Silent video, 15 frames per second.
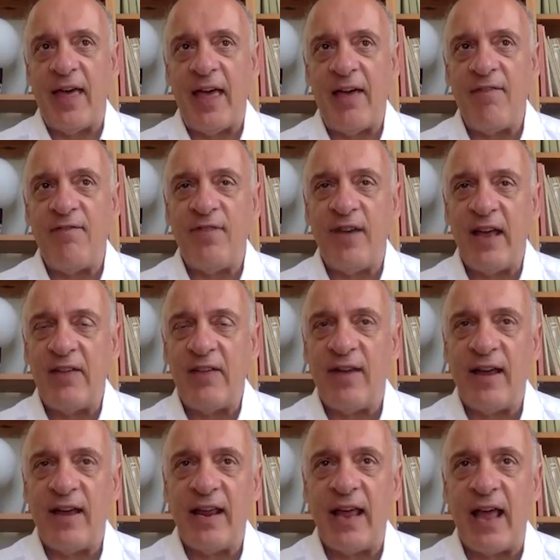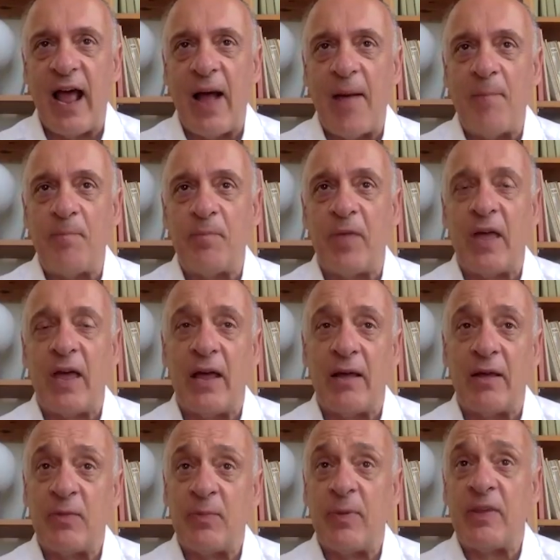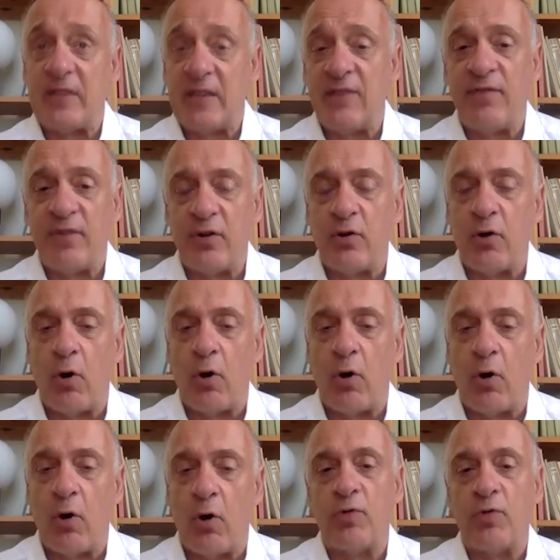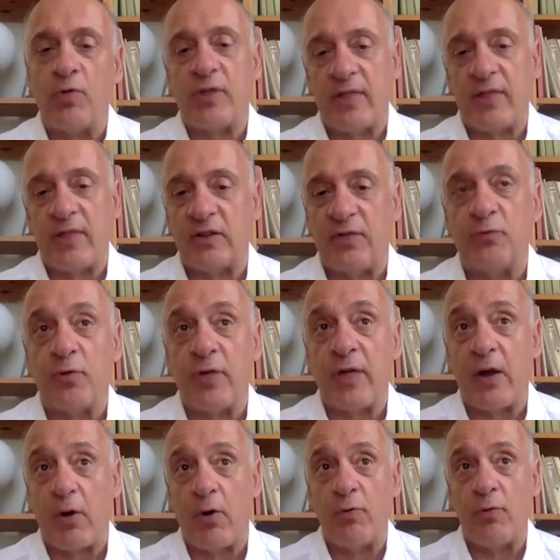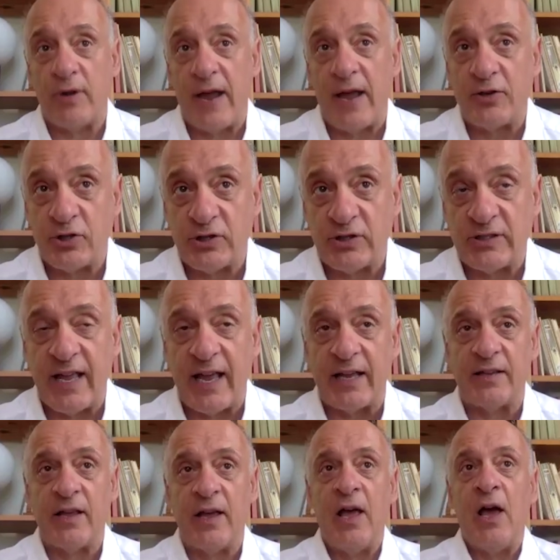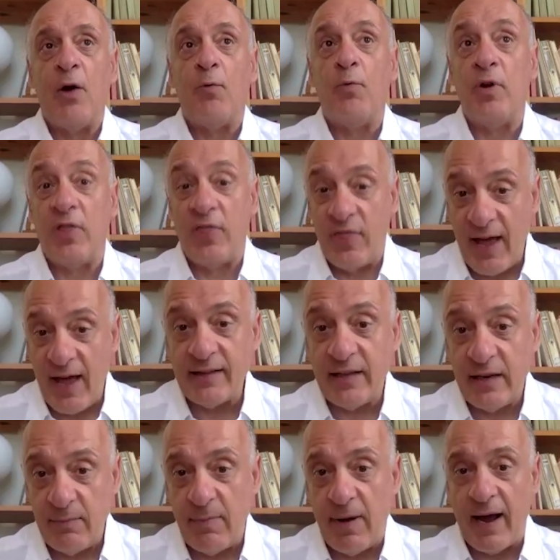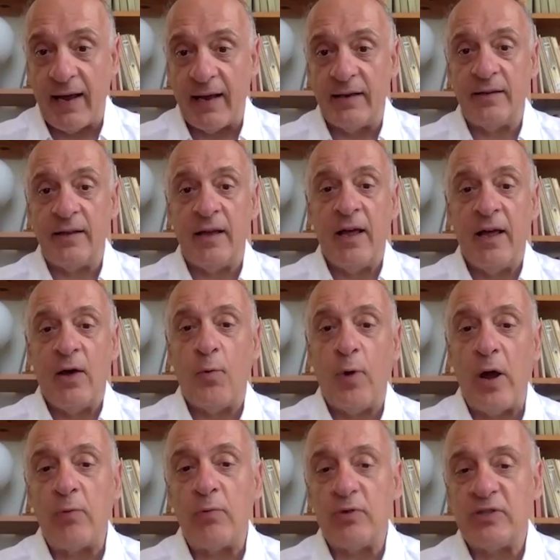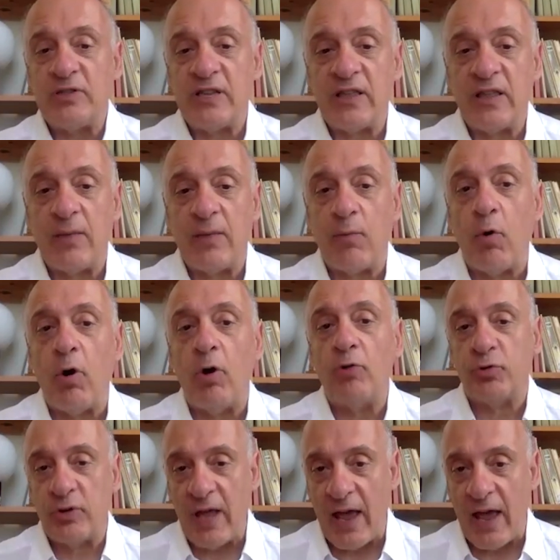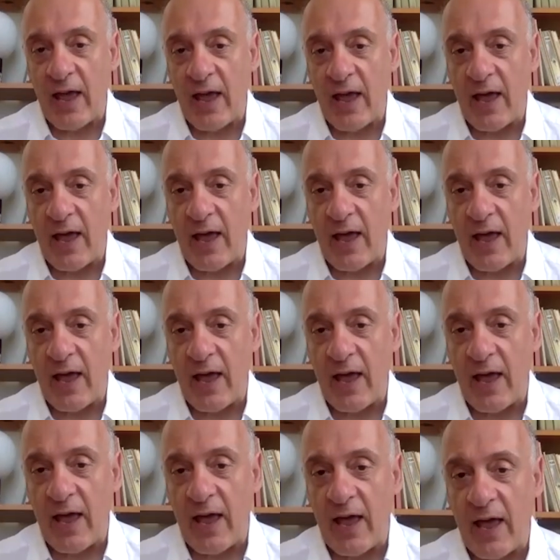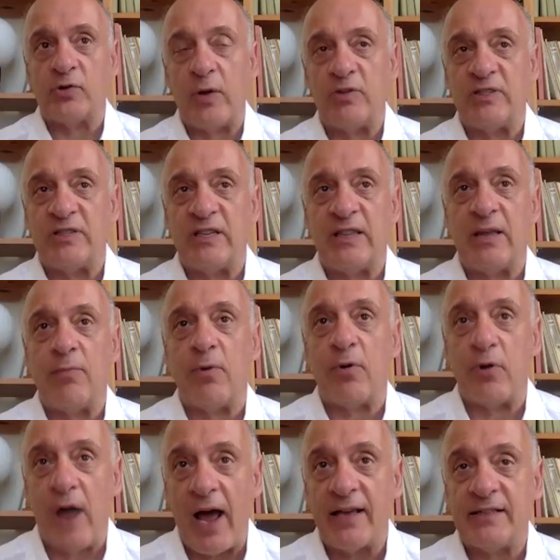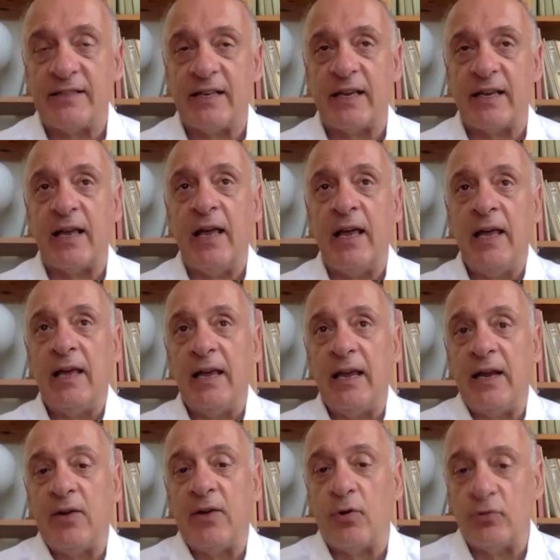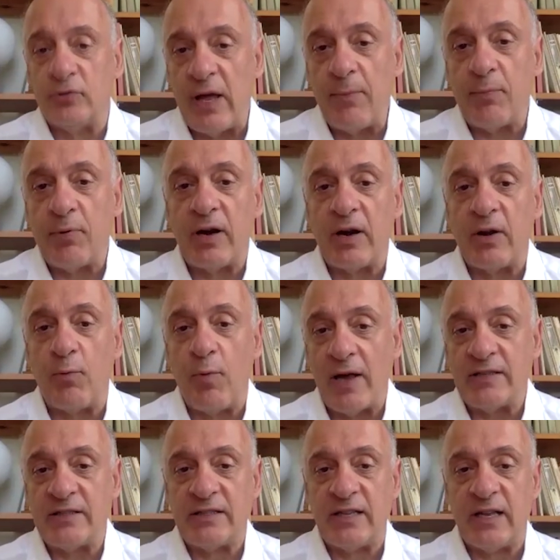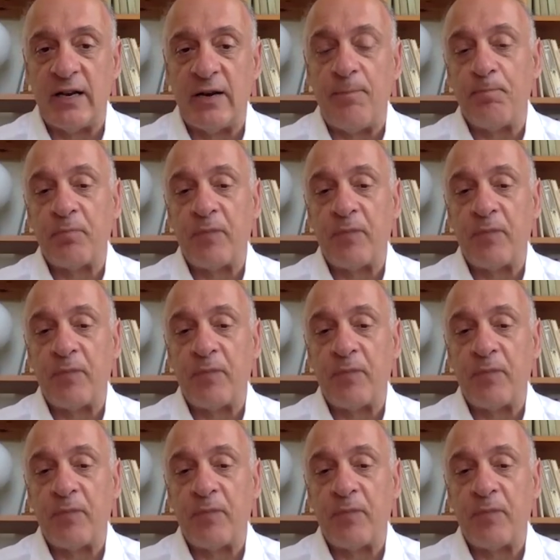they have very, very specific goals that refer to their own nation state. With that in mind, when we see them all together, and of course, when we see them rising in contemporary Western